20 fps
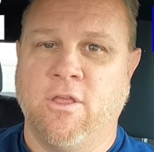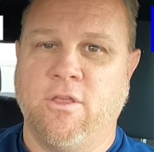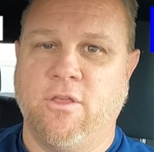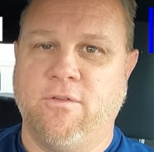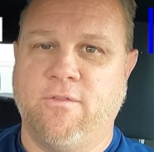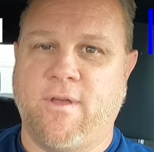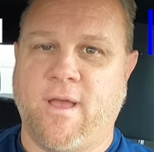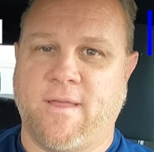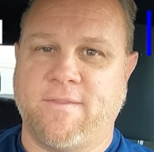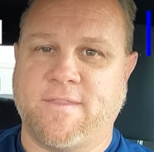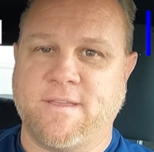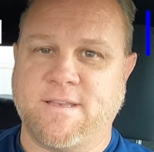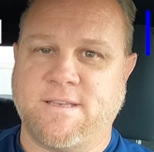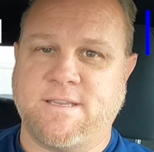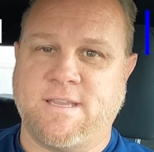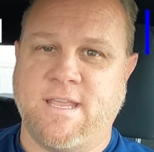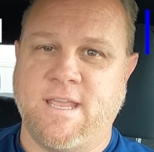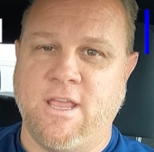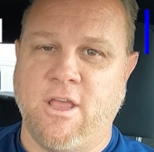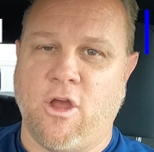you've got the
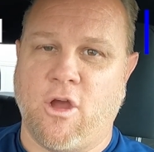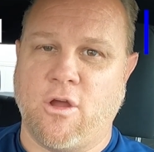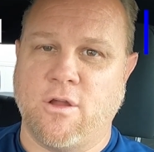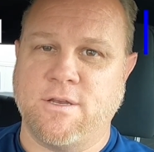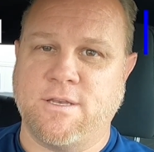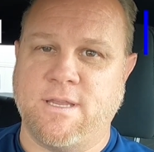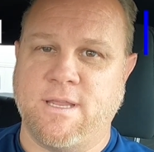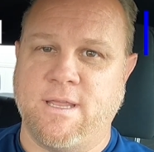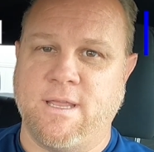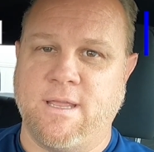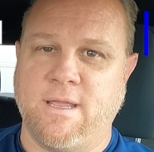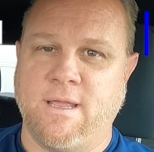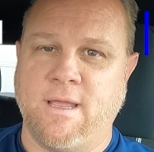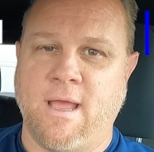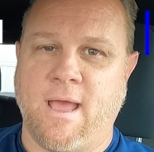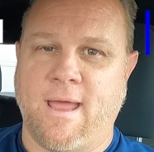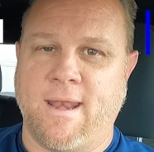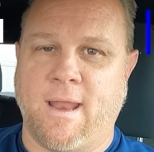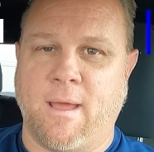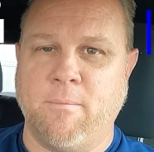
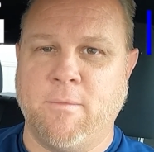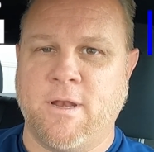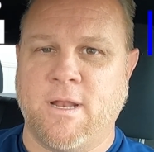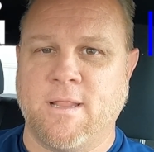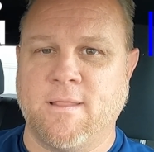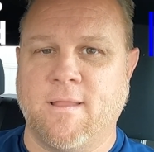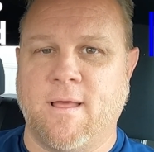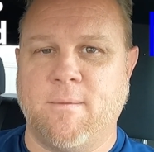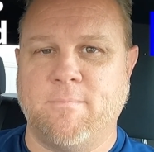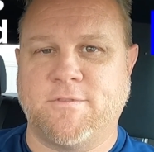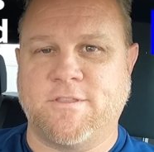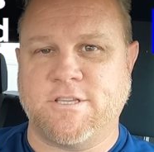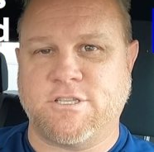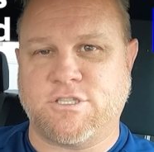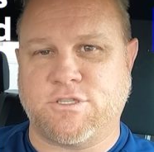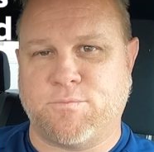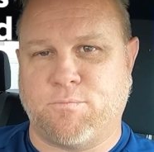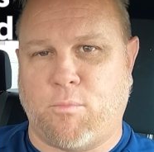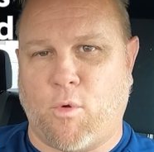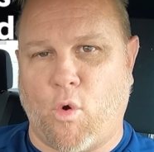TRD, and I'm going to lump the
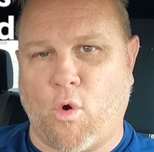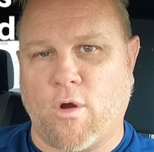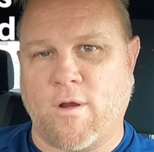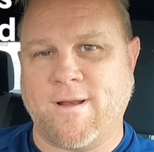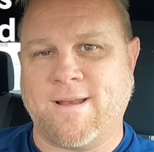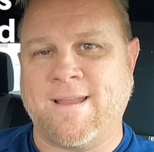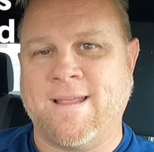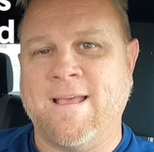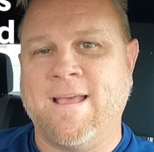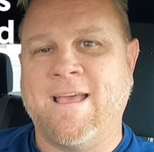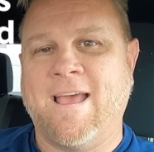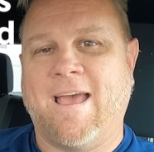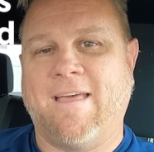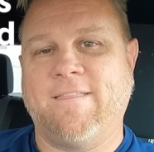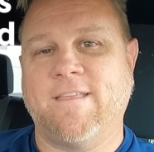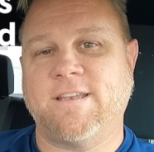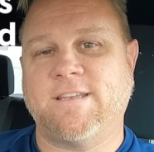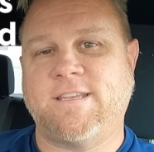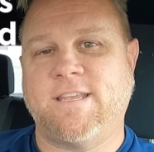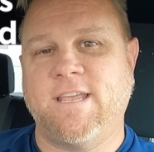Sport
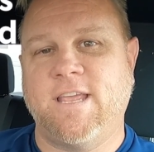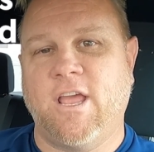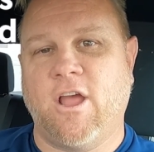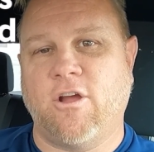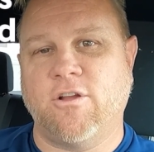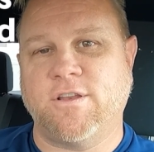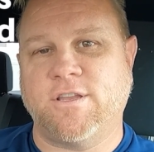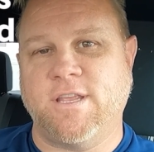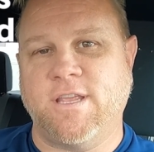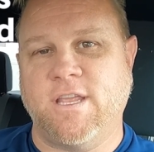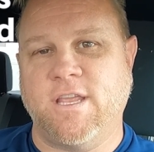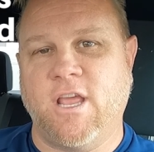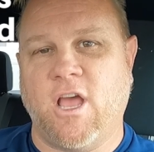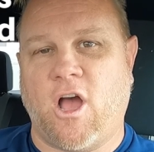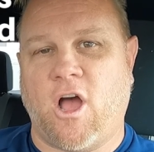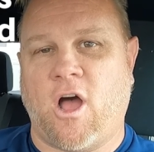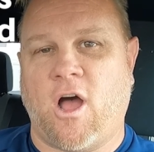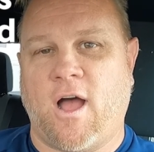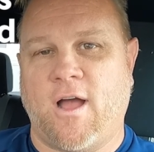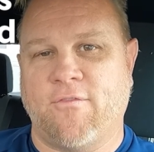and the TRD
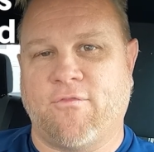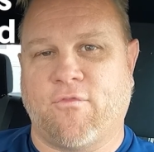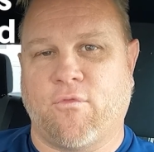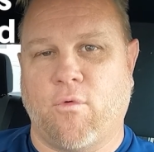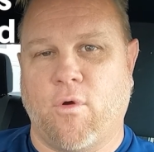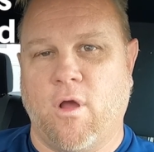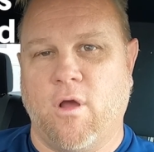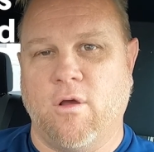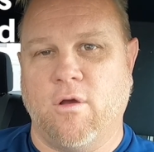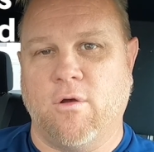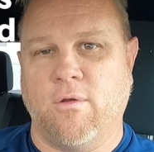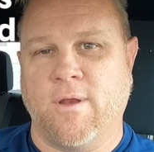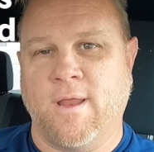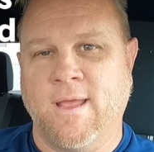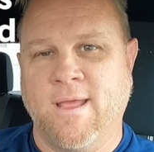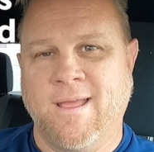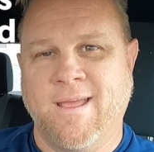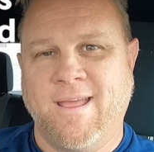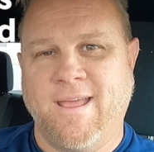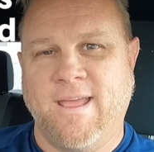Off-Road
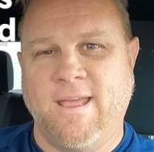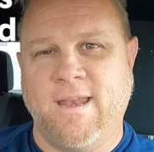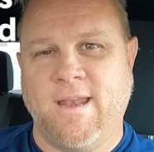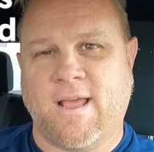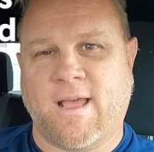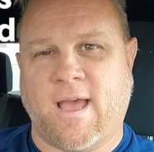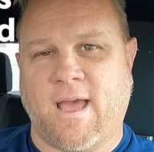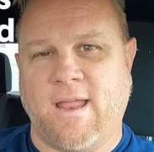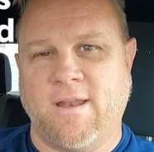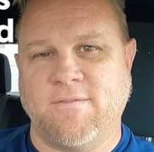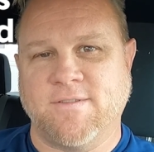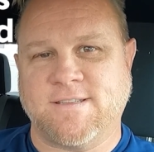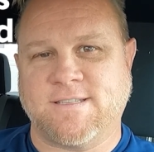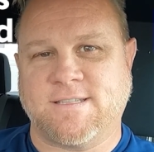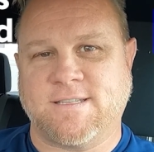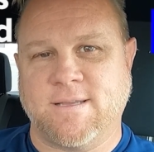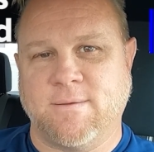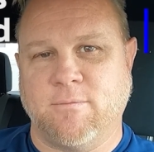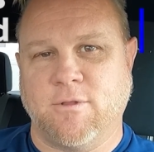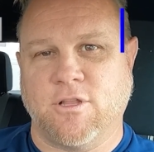into kind of a
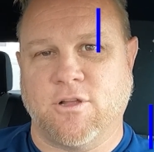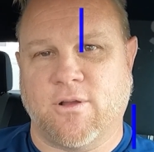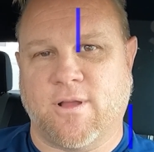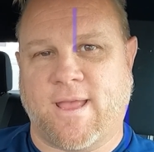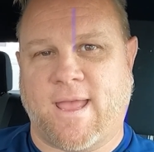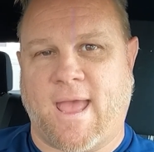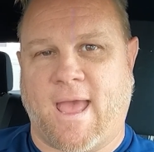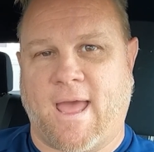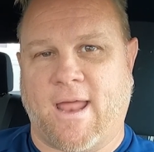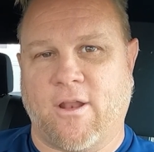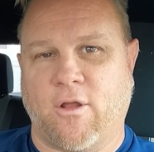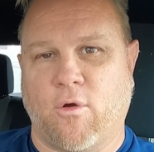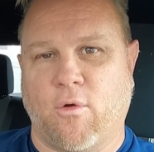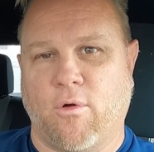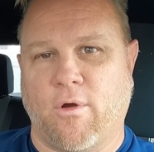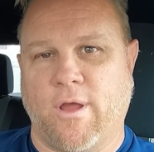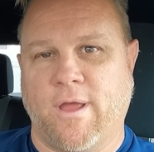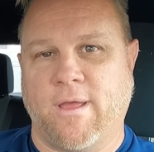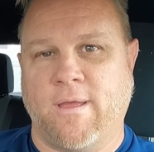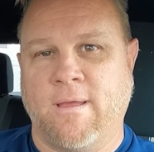similar
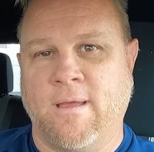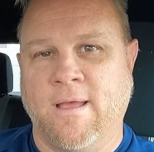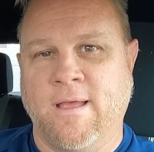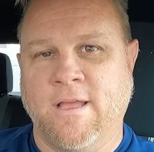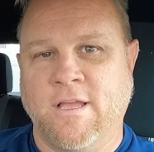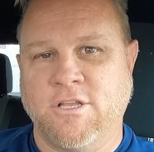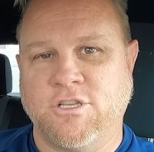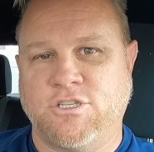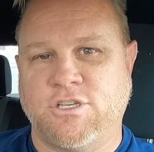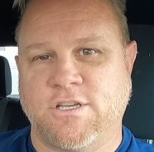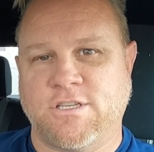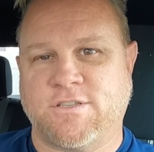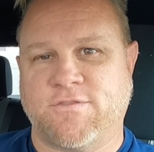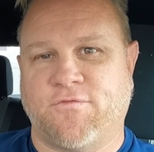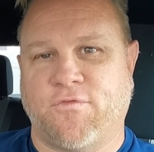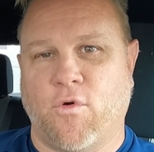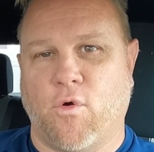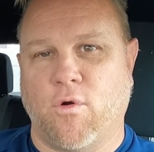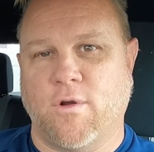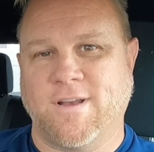category
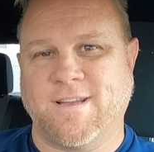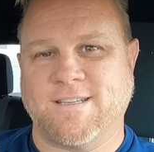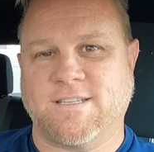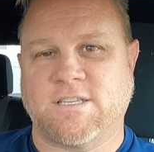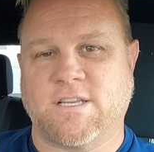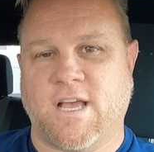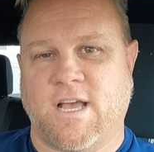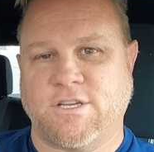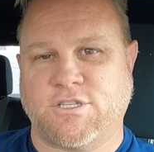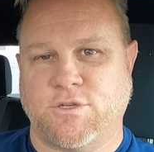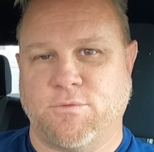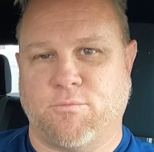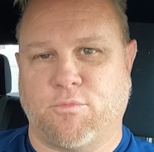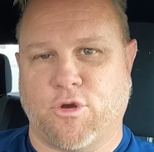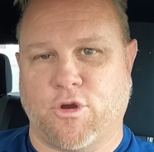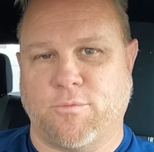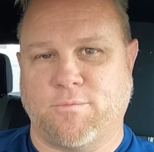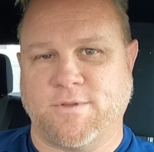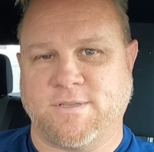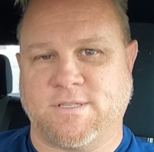just for discussion
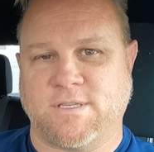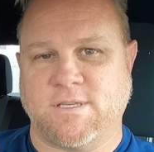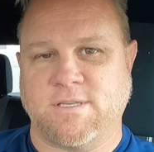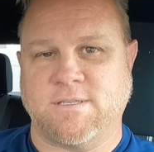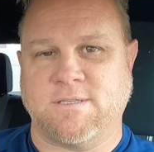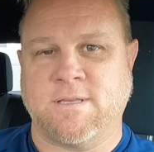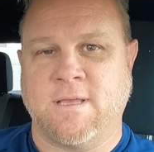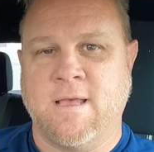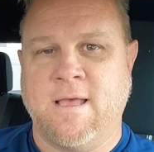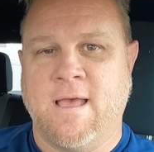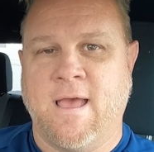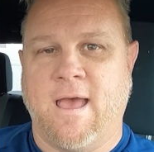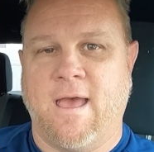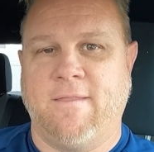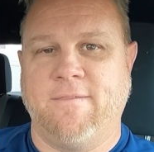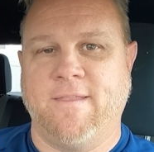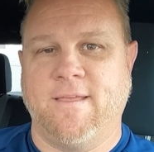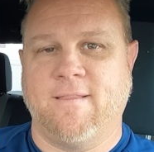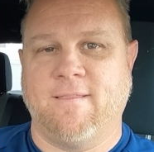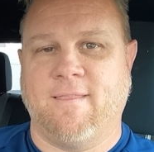purposes.
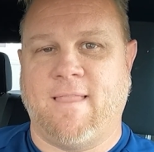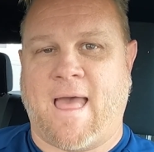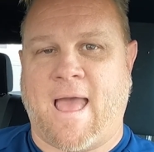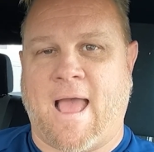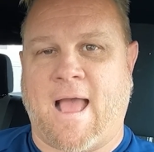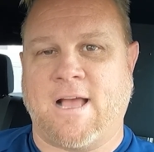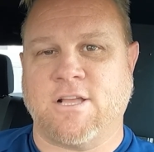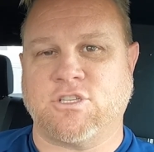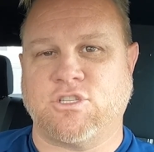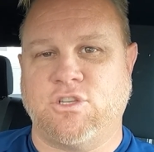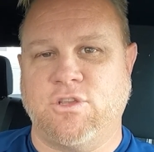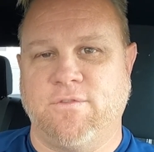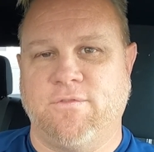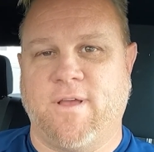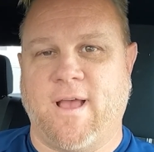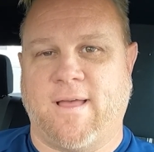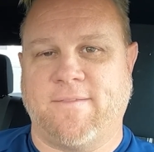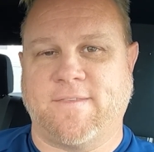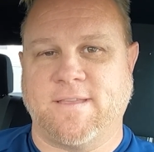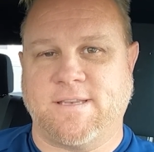And then last,
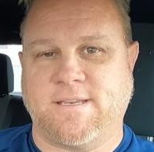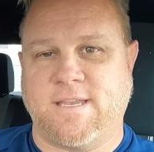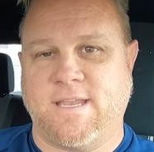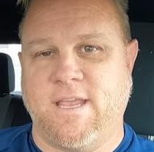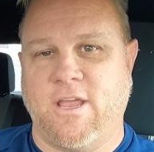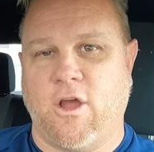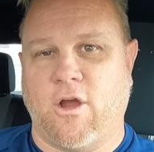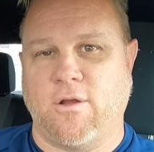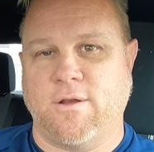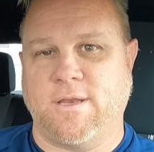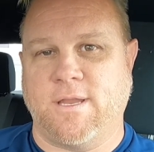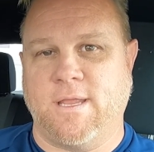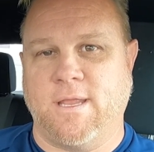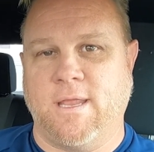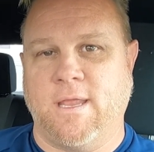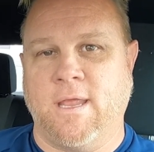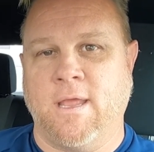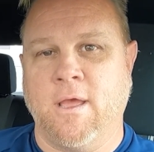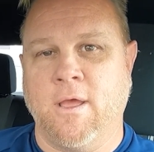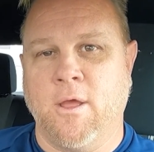you've got the
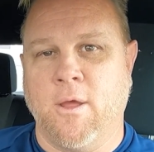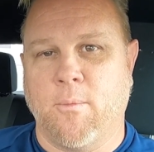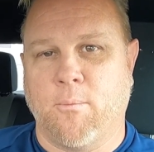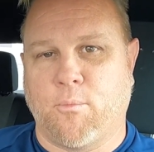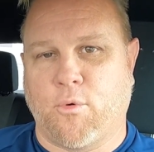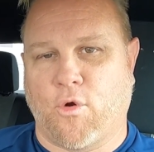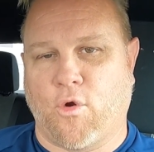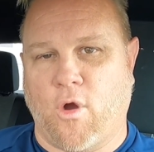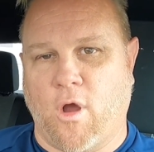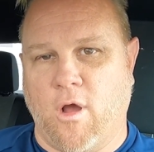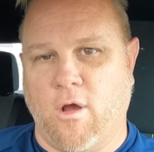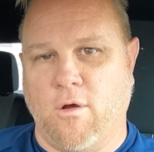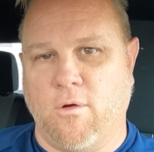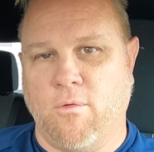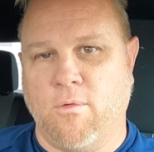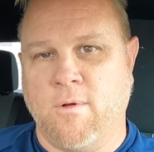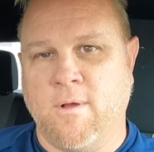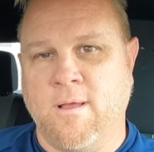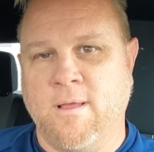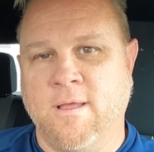TRD
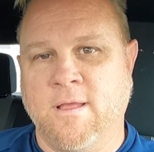Pro.